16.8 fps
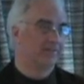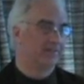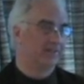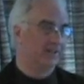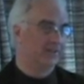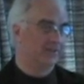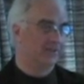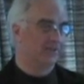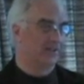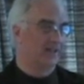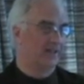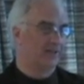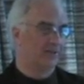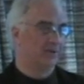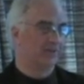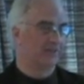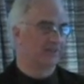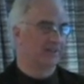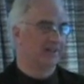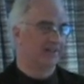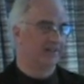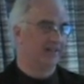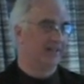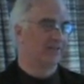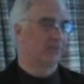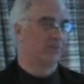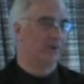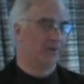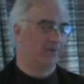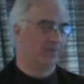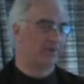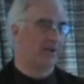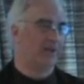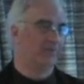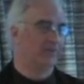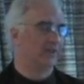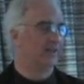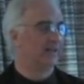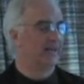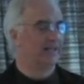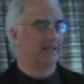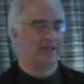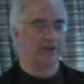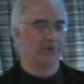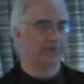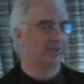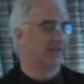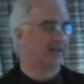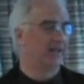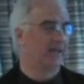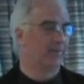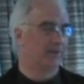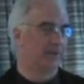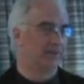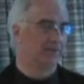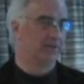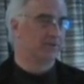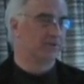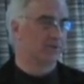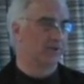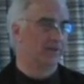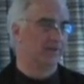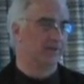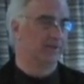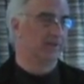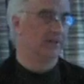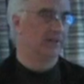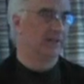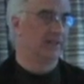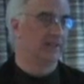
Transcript: There's a lot of risk in it, and that's one of the problems. And I don't see it happening in Detroit until the